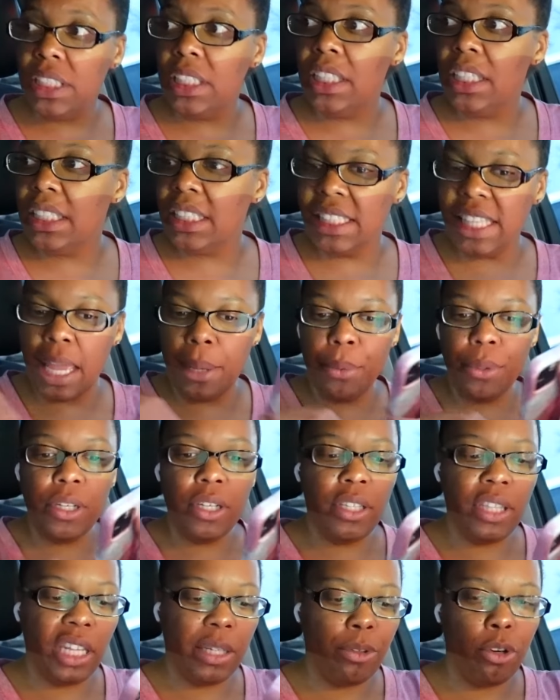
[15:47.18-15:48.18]
to this
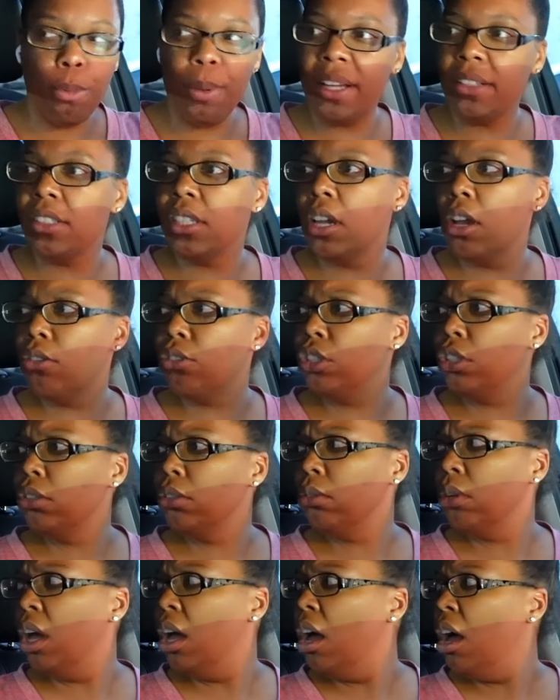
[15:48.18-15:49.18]
neighborhood that I'm about to go
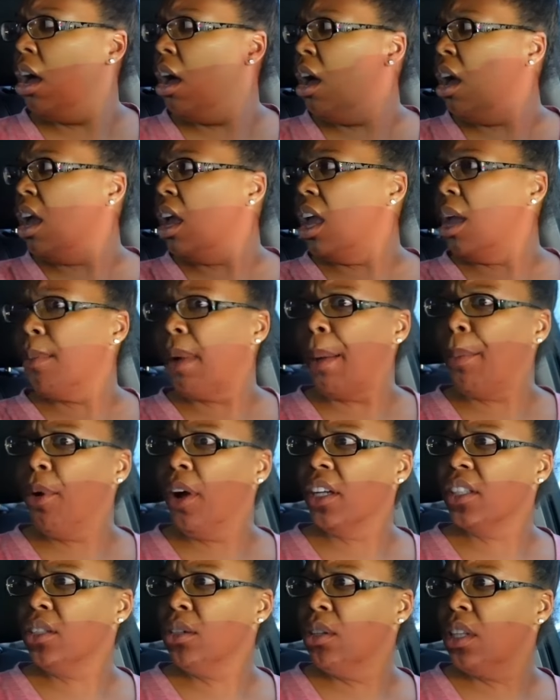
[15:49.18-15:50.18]
to. Am I
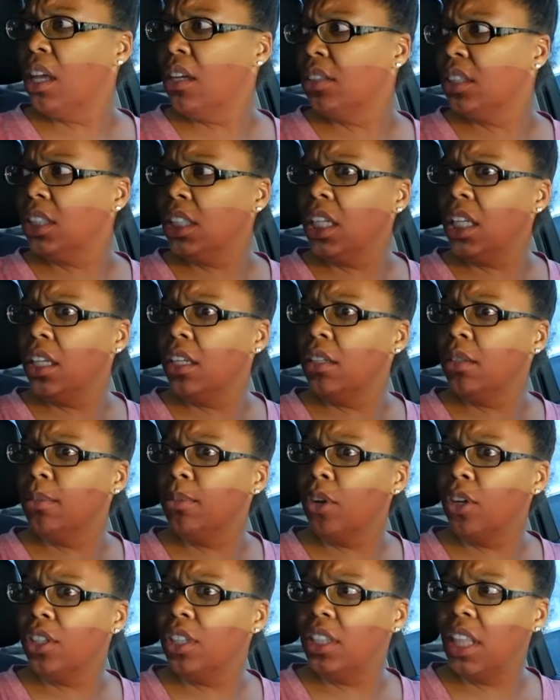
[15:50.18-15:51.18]
parked too close to
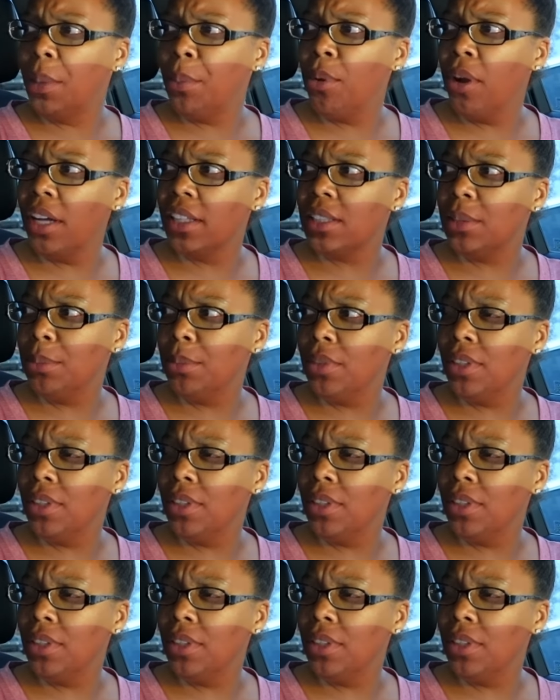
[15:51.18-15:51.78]
them? Or did they park to me?